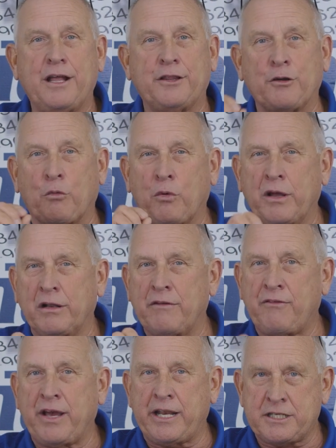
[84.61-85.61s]
The real
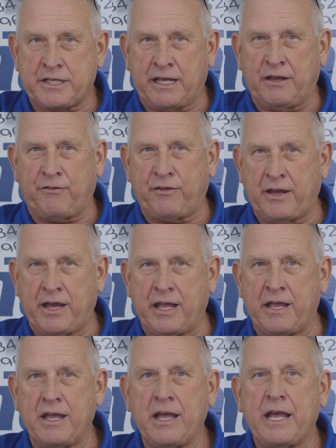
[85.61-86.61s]
advantage to F E
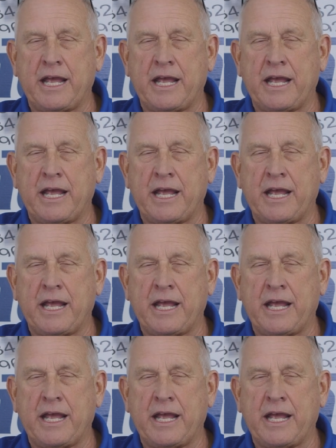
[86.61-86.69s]
A